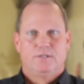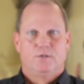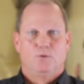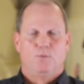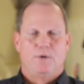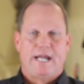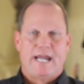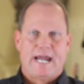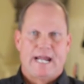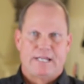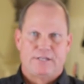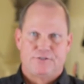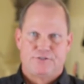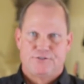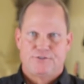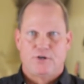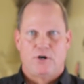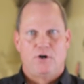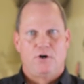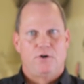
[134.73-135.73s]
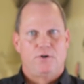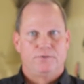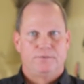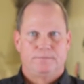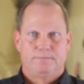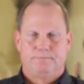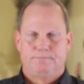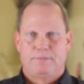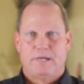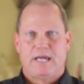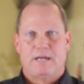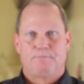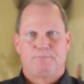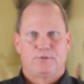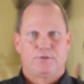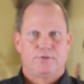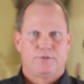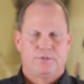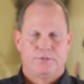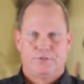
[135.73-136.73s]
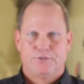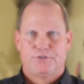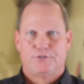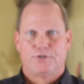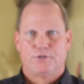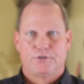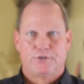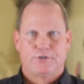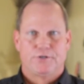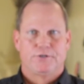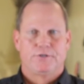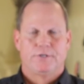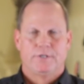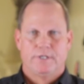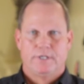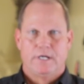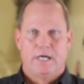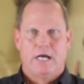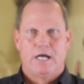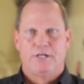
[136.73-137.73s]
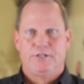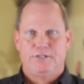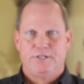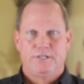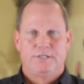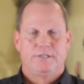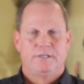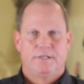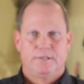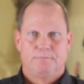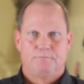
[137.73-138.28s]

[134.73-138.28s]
we added salt, pepper, sugar, onion,